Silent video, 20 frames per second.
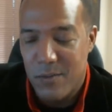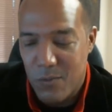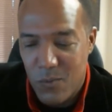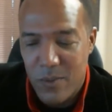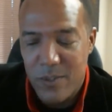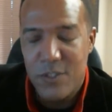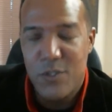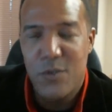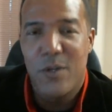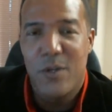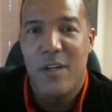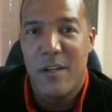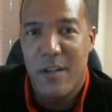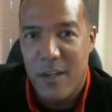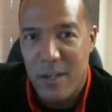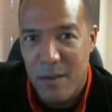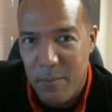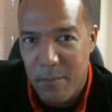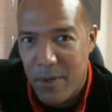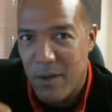Once you can look
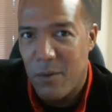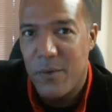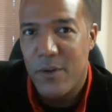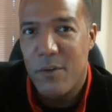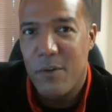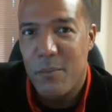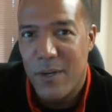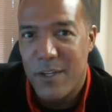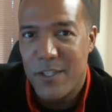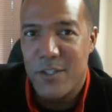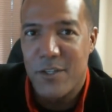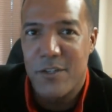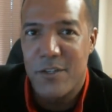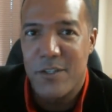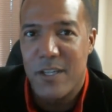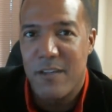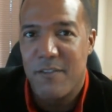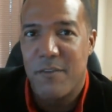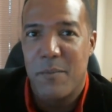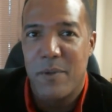in the mirror when you're brushing your
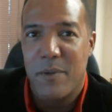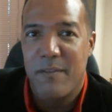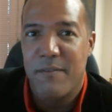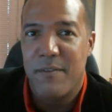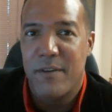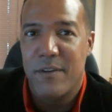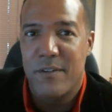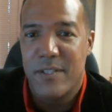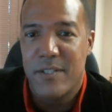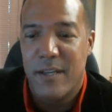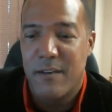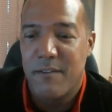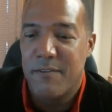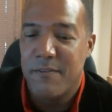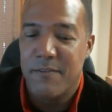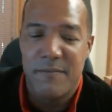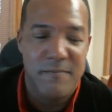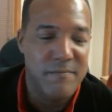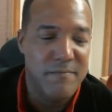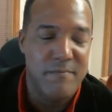teeth and believe in
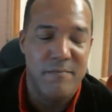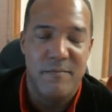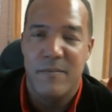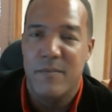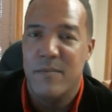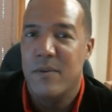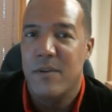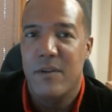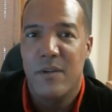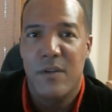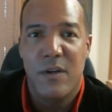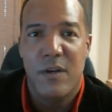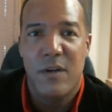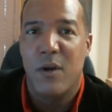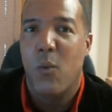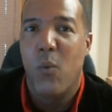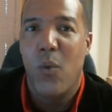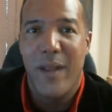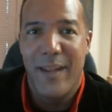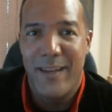yourself, you're
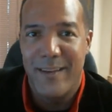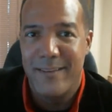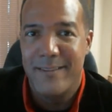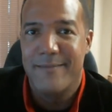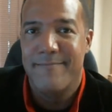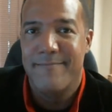gonna win.